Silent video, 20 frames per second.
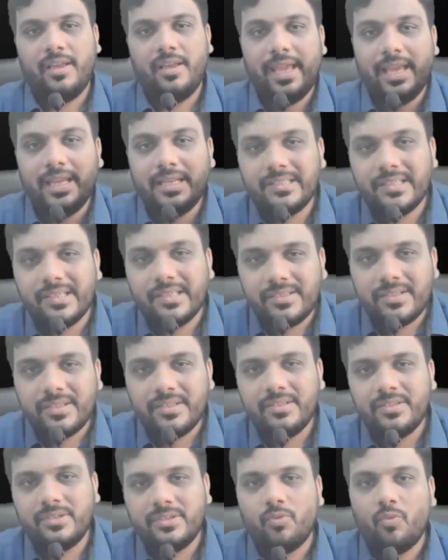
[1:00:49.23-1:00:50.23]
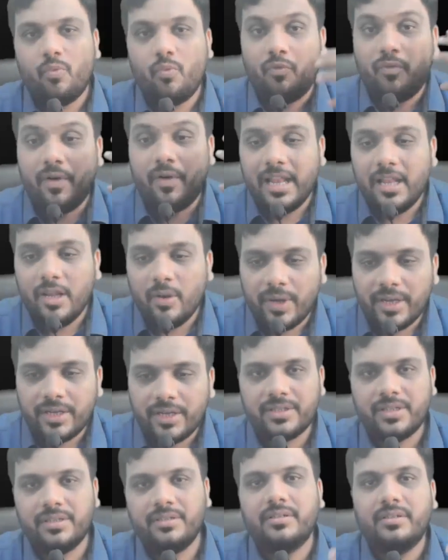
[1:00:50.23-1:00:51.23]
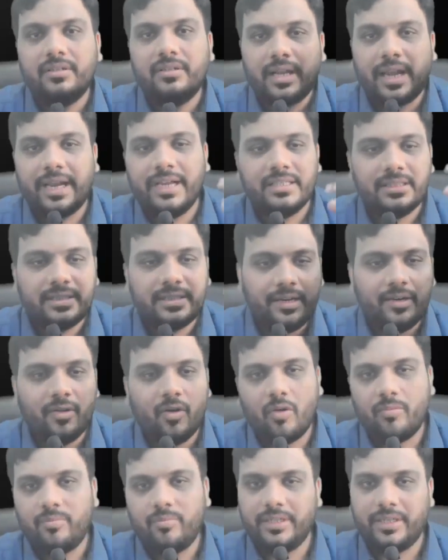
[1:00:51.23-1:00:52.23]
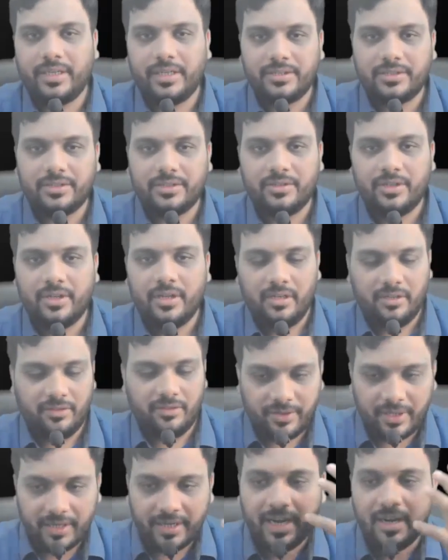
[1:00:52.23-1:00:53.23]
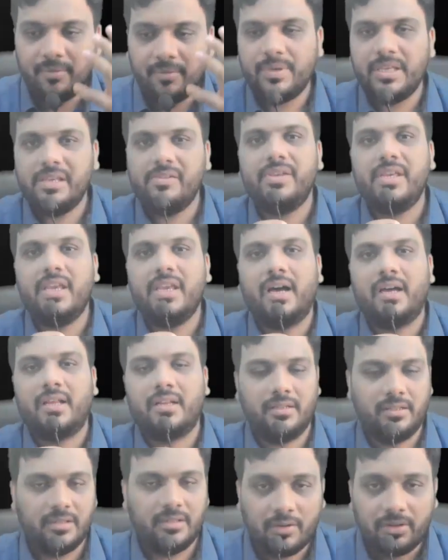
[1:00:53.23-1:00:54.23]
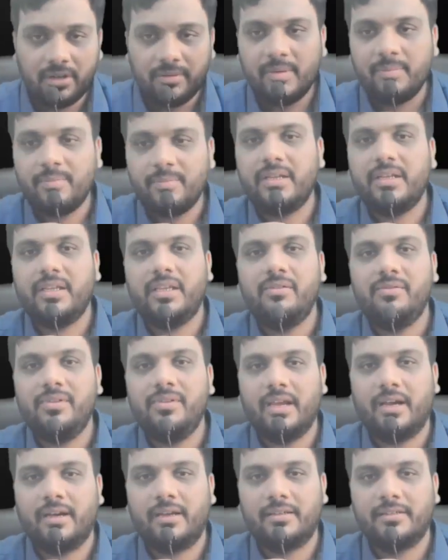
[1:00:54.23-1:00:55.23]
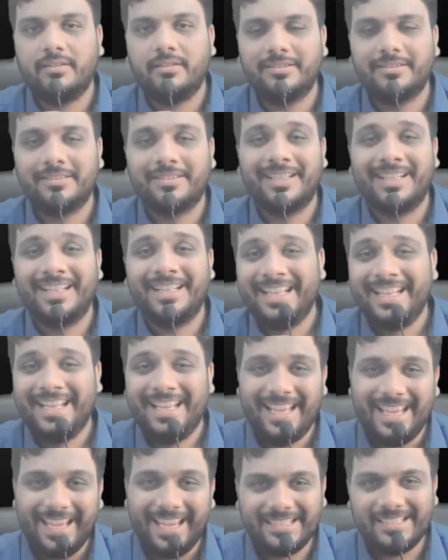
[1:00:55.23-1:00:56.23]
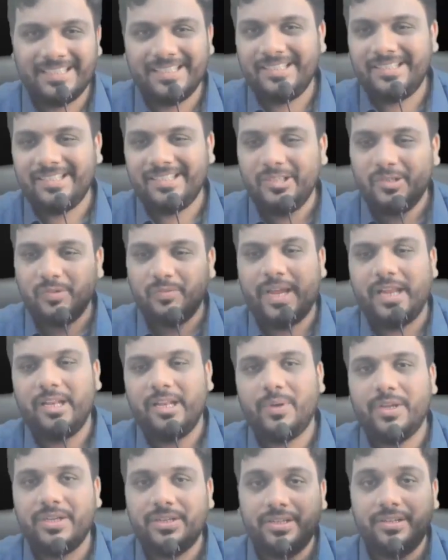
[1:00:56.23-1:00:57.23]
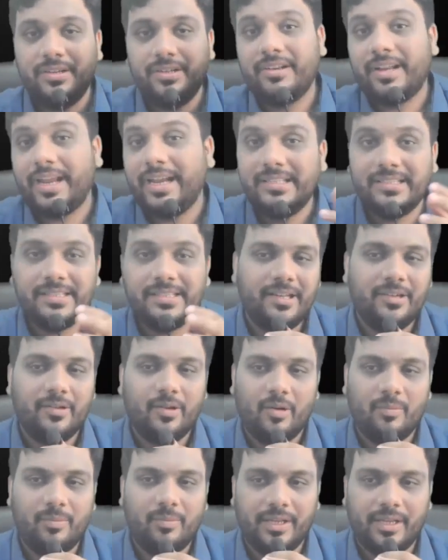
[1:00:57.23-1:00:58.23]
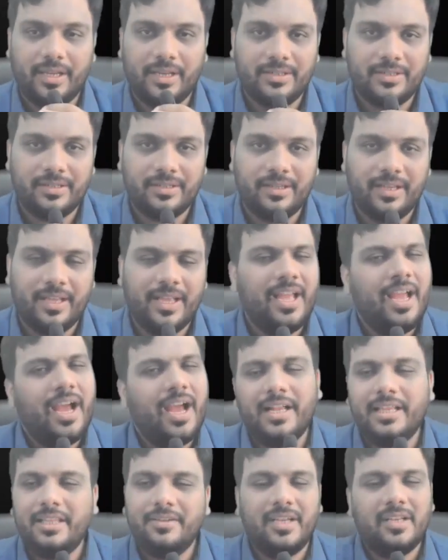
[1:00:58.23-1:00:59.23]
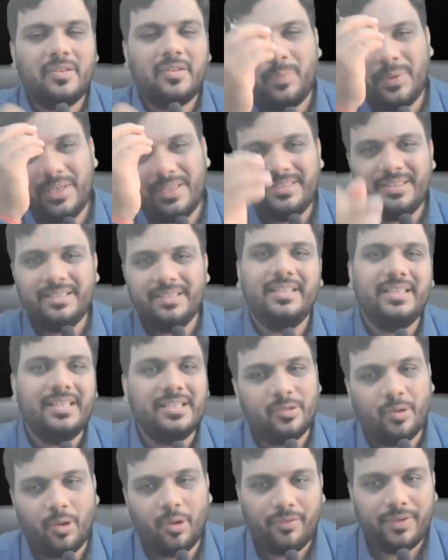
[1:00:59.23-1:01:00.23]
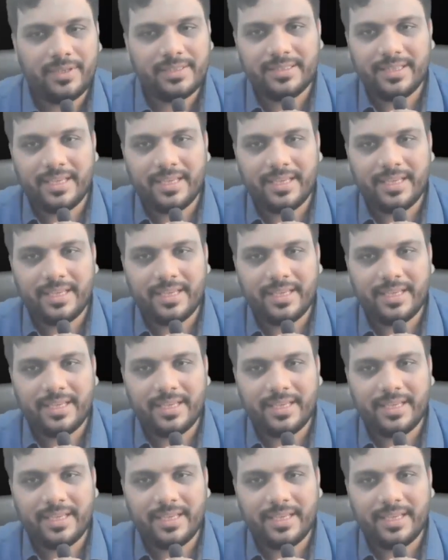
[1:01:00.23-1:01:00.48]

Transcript: Existence, valuation, rights and obligation. Forget PVR. Now remember EVR. Existence, valuation and rights and obligation. Otherwise, PCC is always there.